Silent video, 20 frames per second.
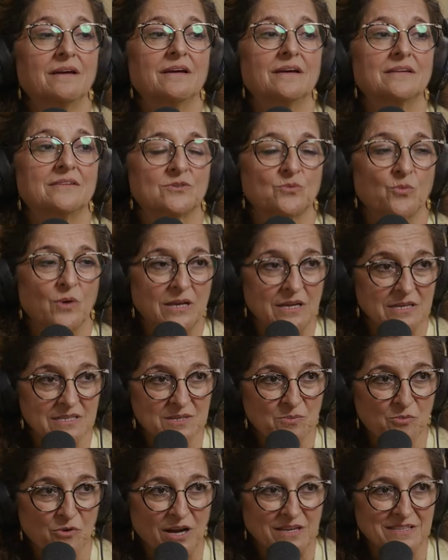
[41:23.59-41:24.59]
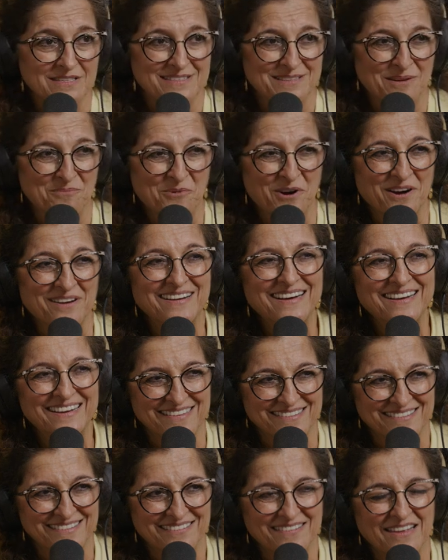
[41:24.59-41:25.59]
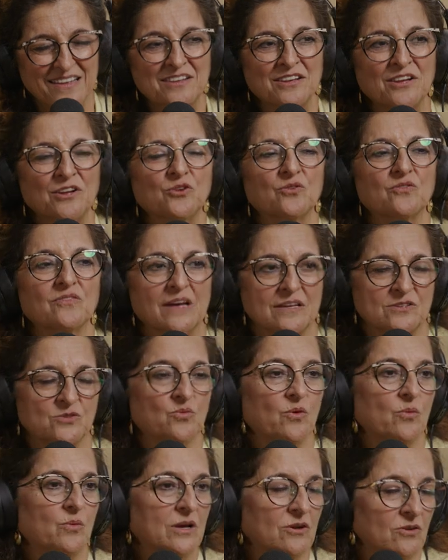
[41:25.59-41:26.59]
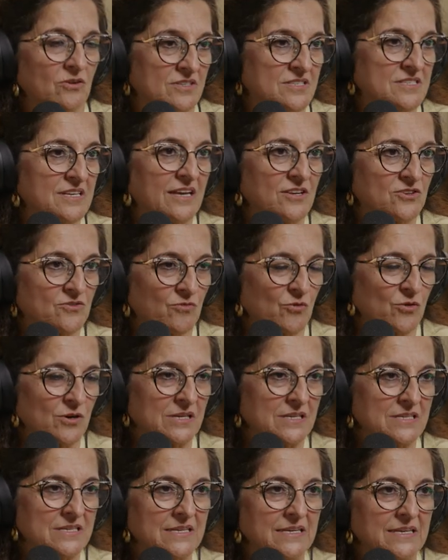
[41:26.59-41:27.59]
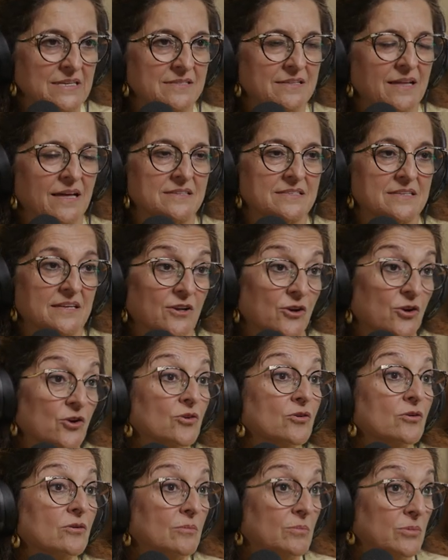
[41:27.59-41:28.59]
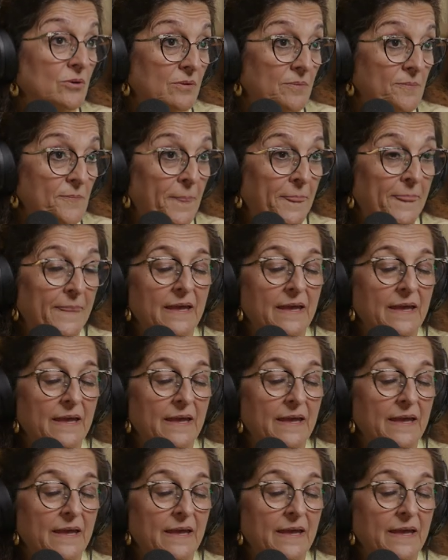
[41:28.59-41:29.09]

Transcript: It's when it spreads somewhere else, then you know that's what we mm-hmm. call stage four disease. That's incurable.